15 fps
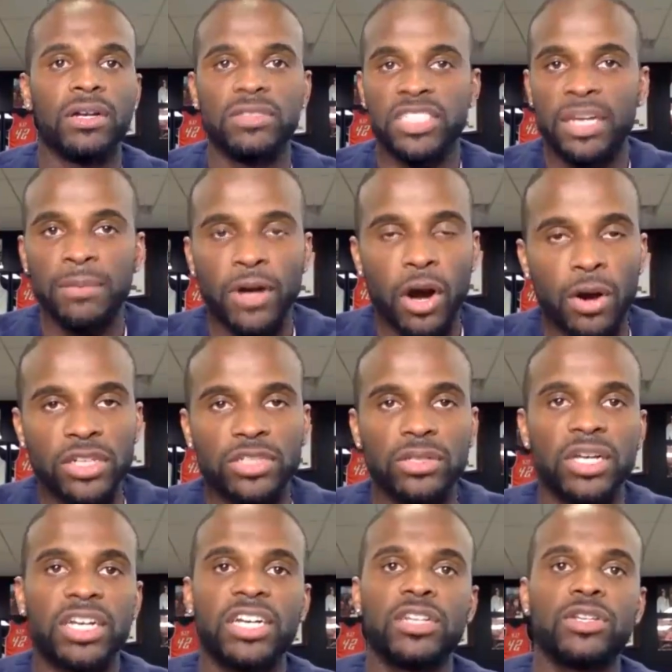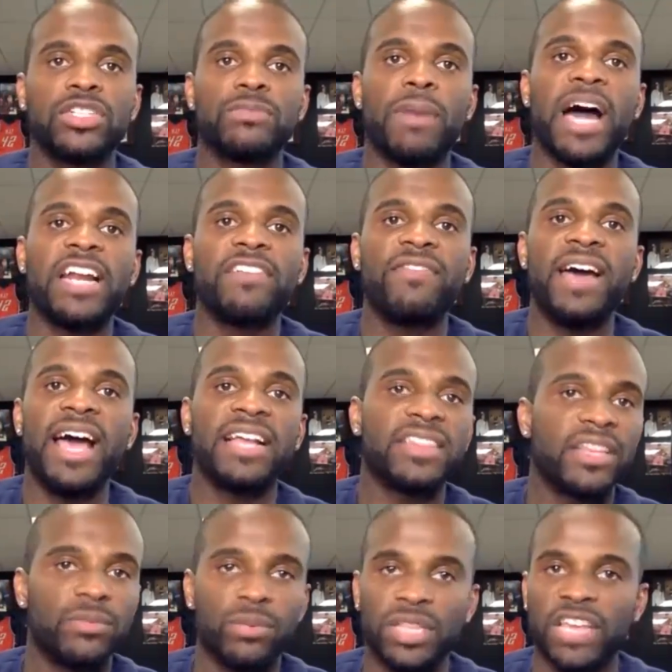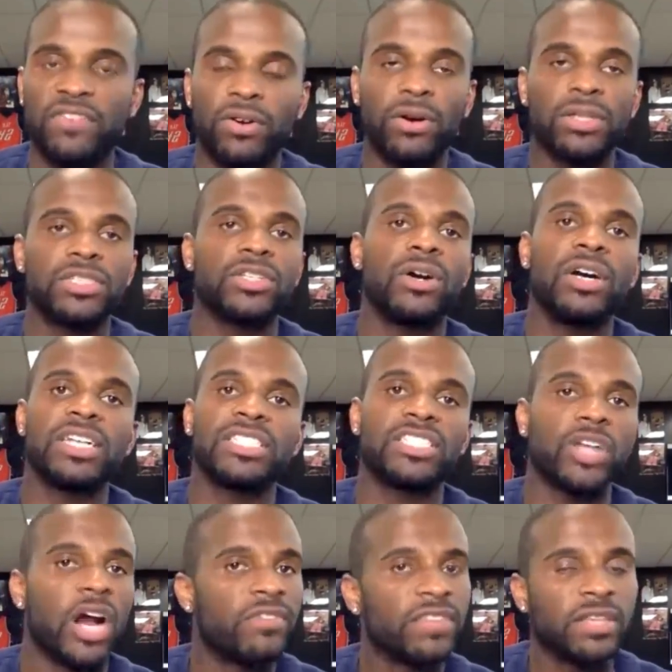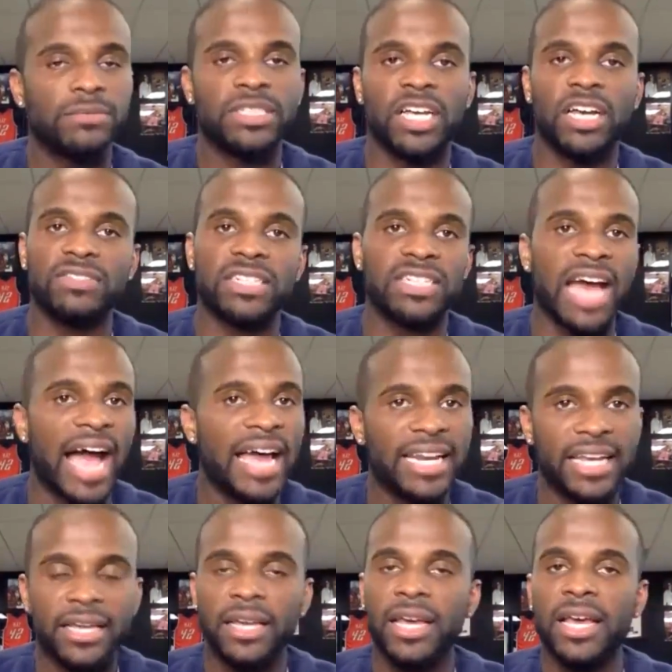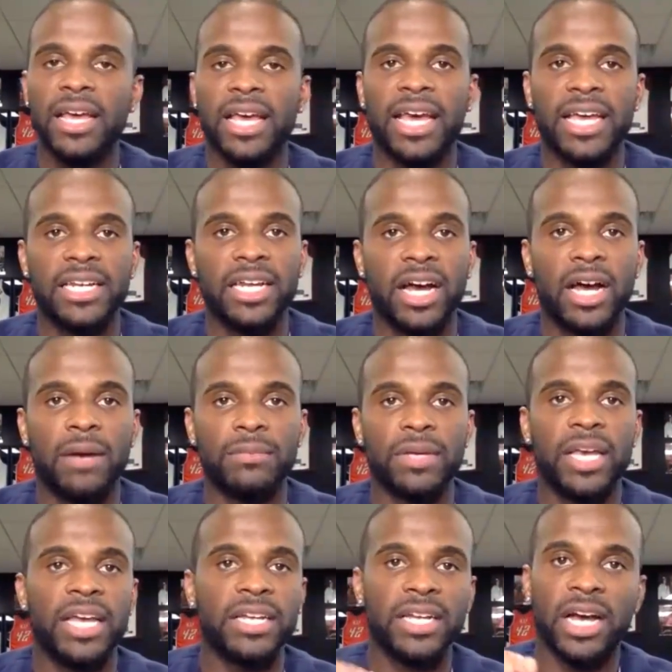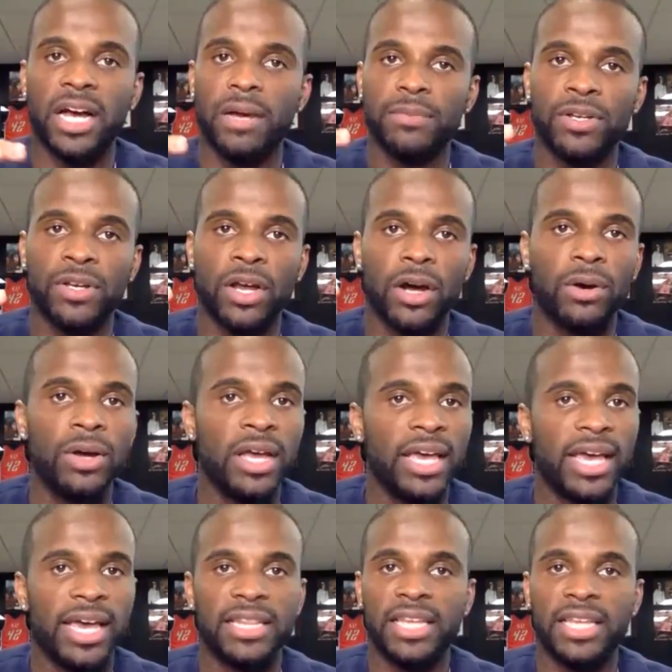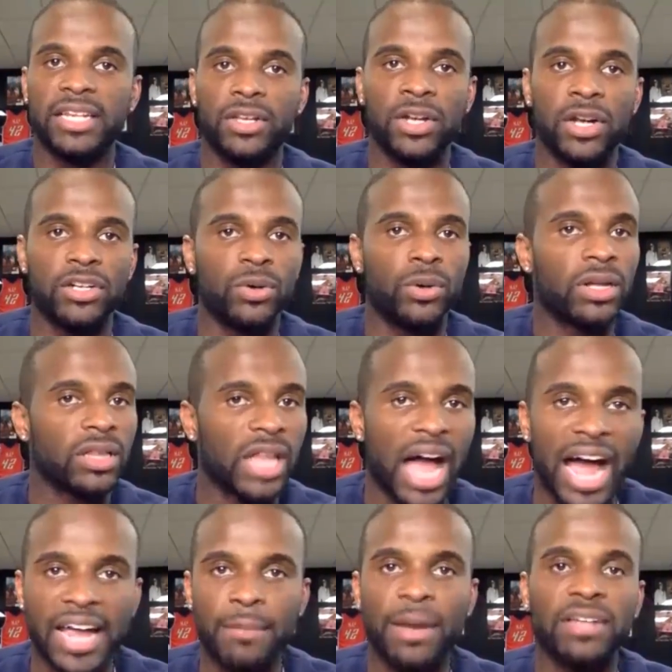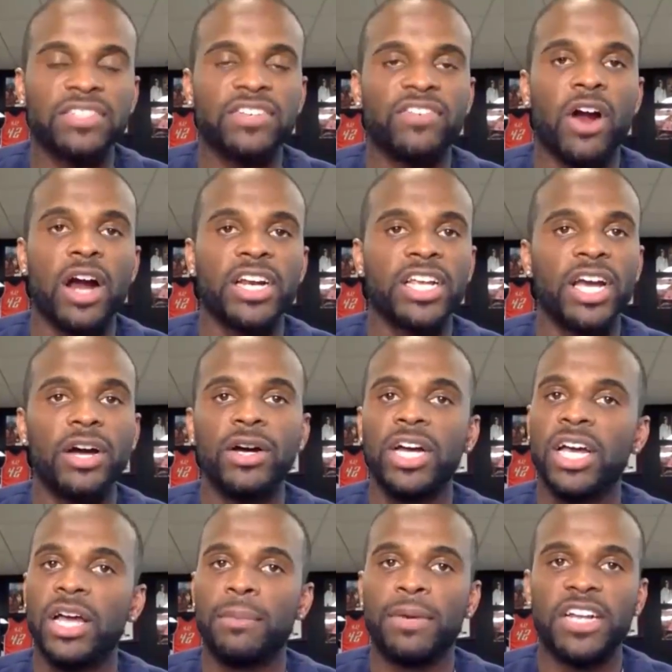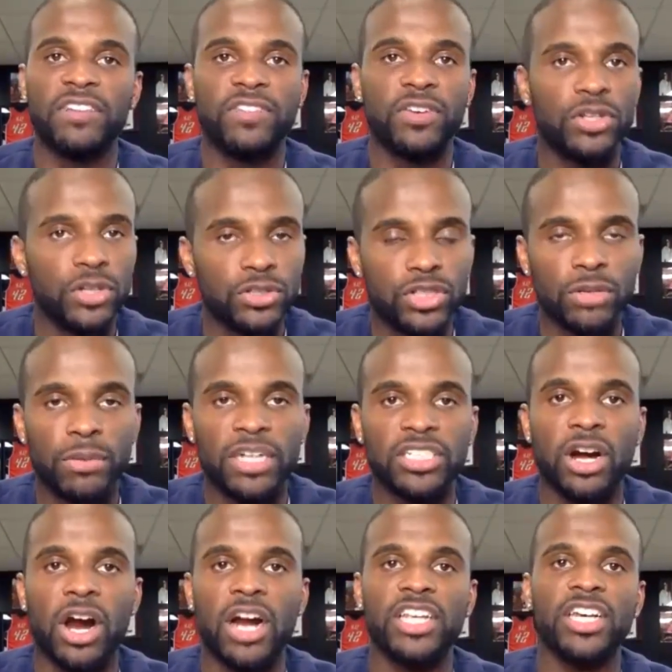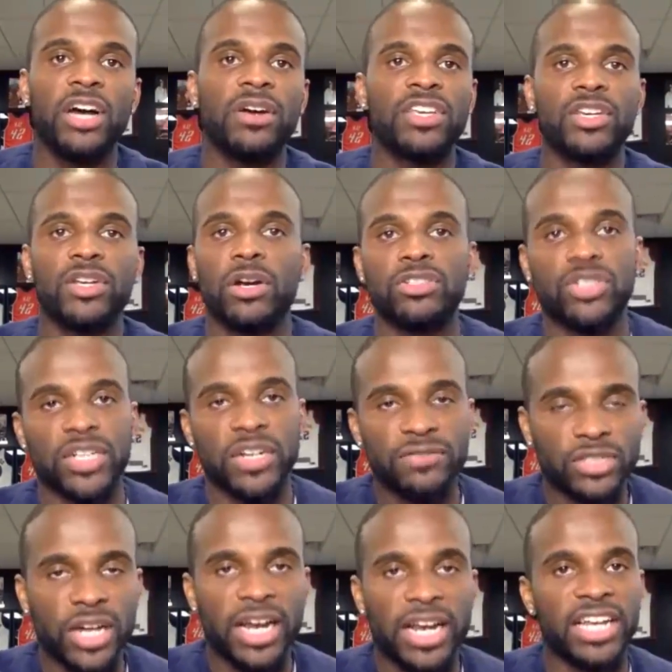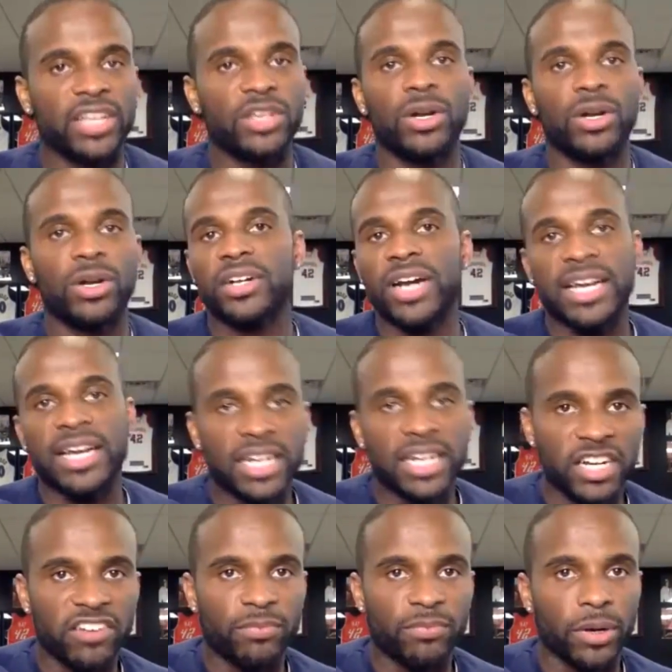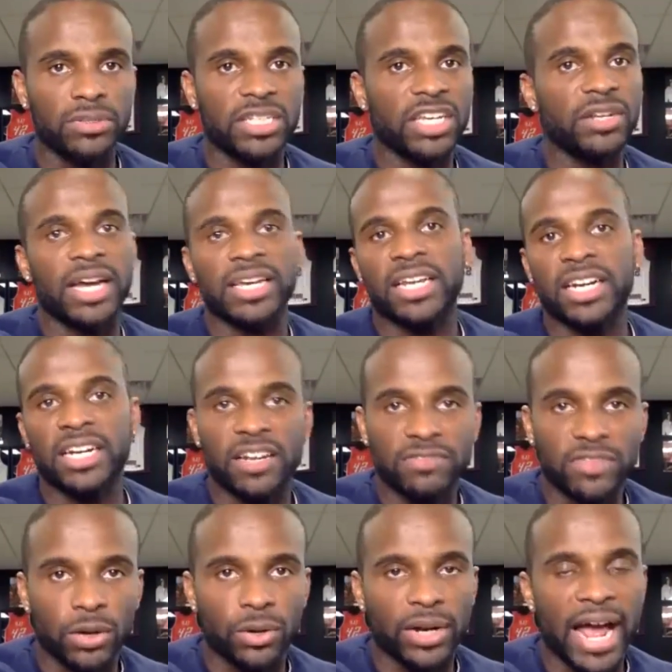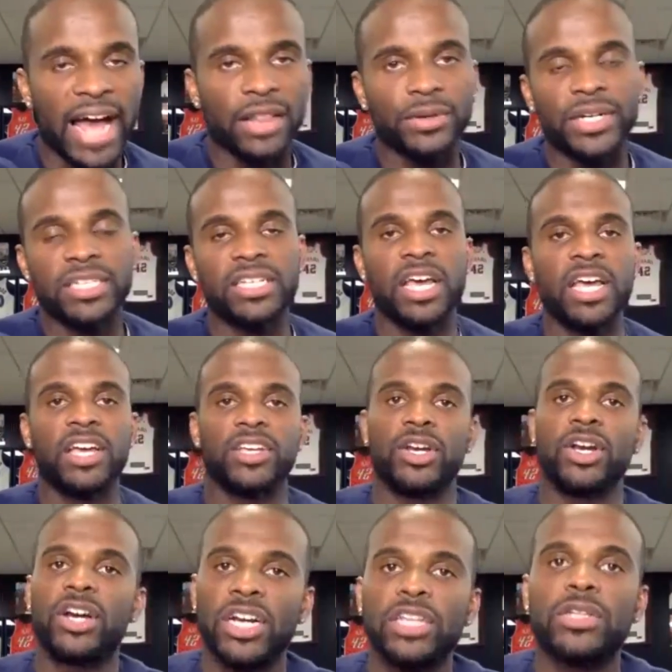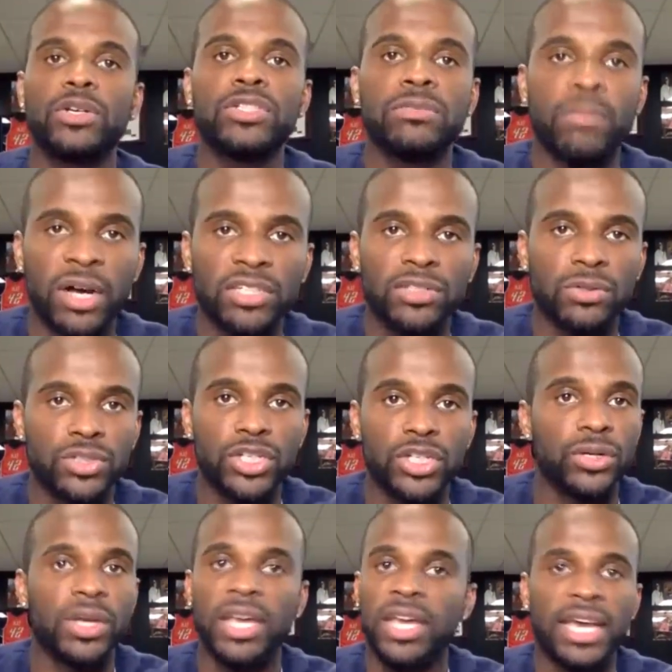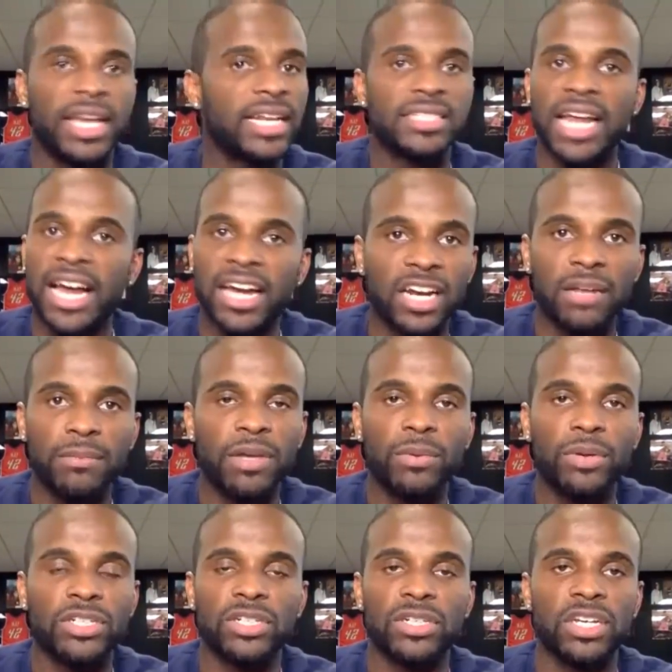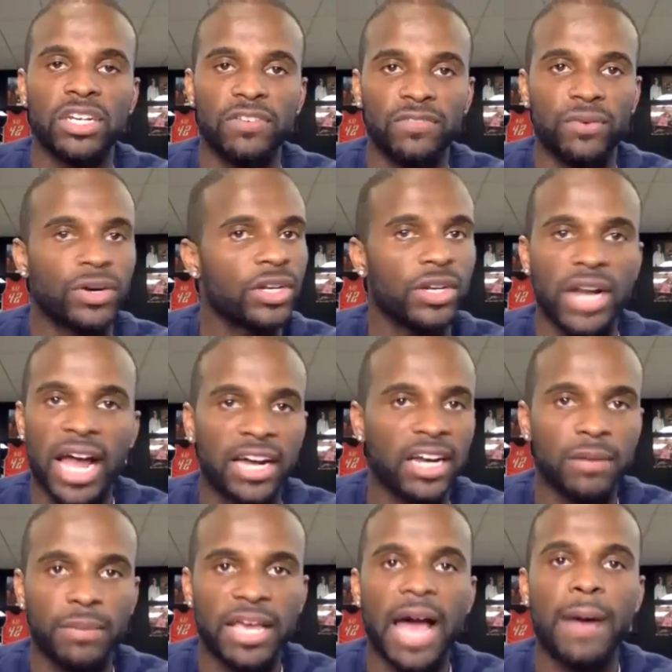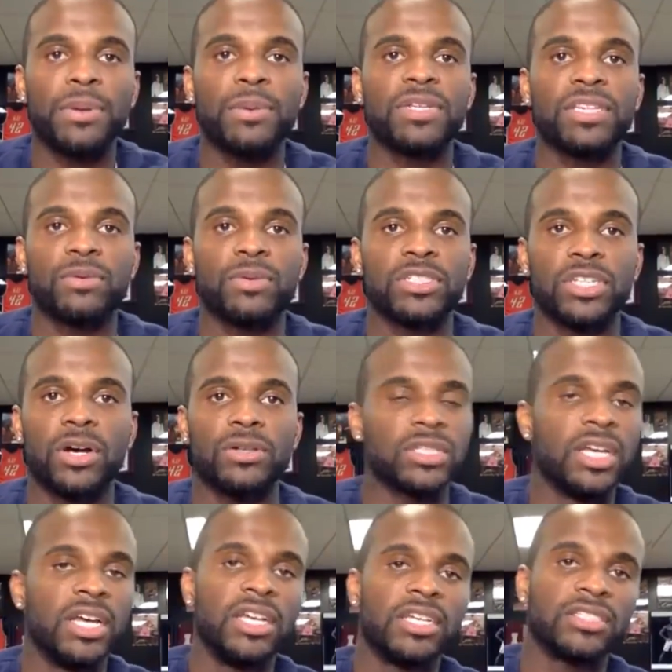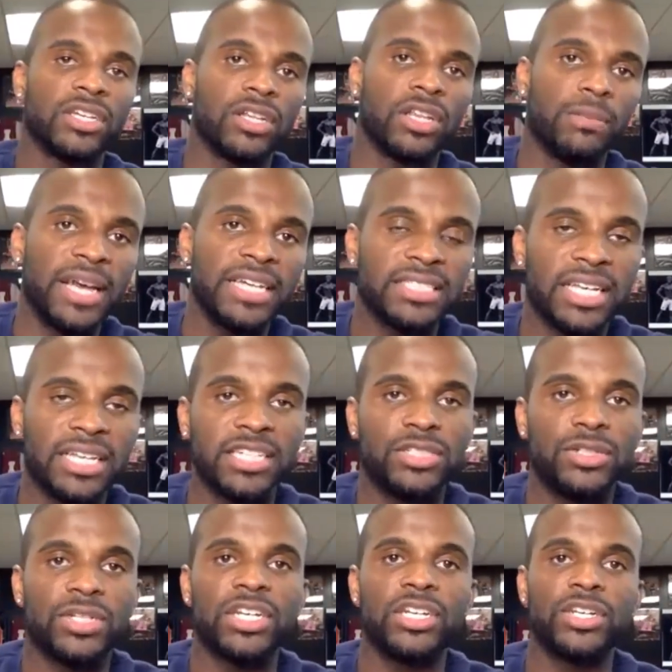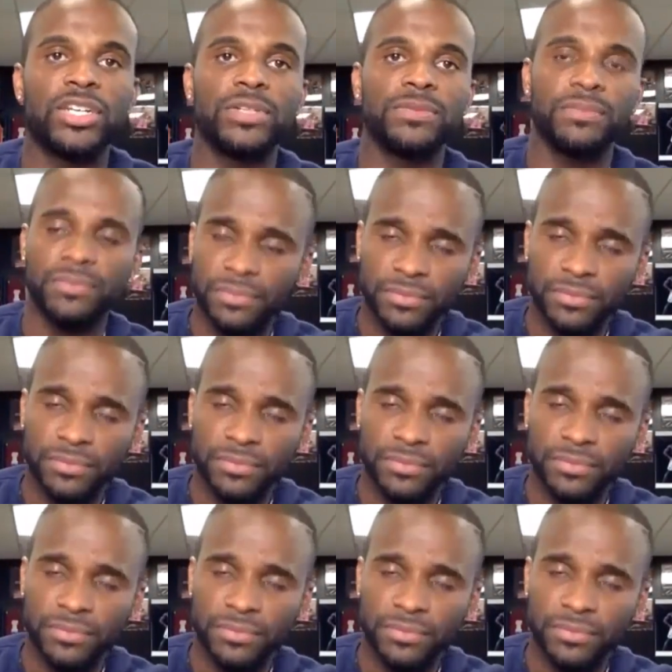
gym goers who are looking to lose body fat, what they focus on is starving themselves and dieting, and you know, and then, you know, doing high amounts of cardio. But if you do too much cardio and you don't strength train, and you're not getting enough protein, you're not getting enough total calories, you're going to lose muscle too. And it's not going to be what you're looking for. You're not going to be happy with the results. So the best thing that you can do